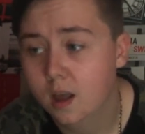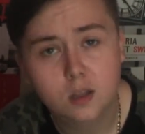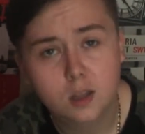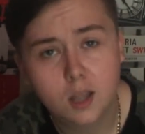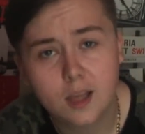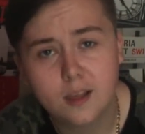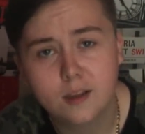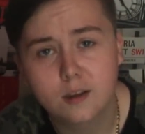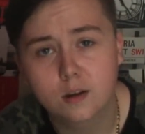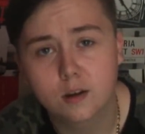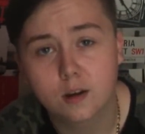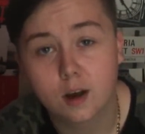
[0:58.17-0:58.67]

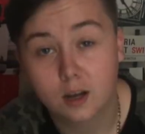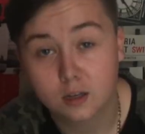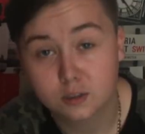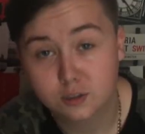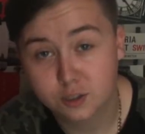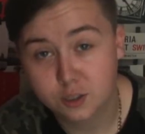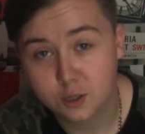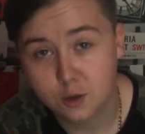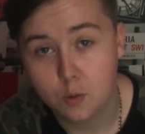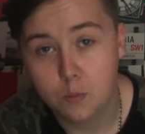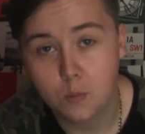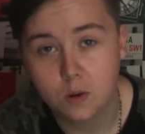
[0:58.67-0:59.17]
Later, I'll
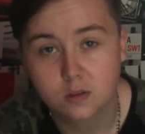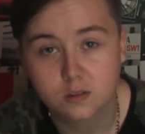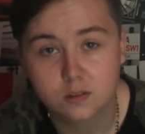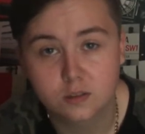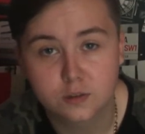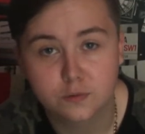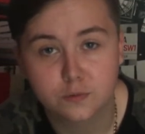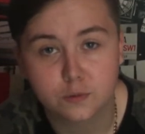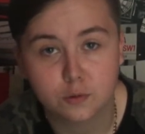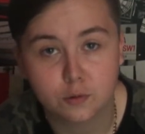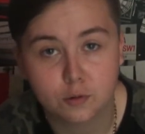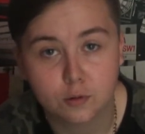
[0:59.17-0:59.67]
see you on
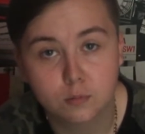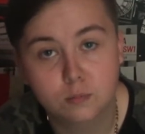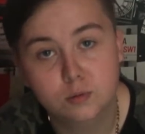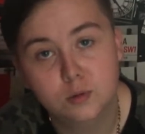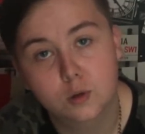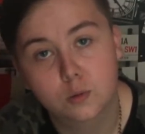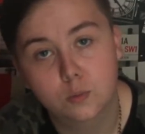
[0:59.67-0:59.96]
Wednesday for group,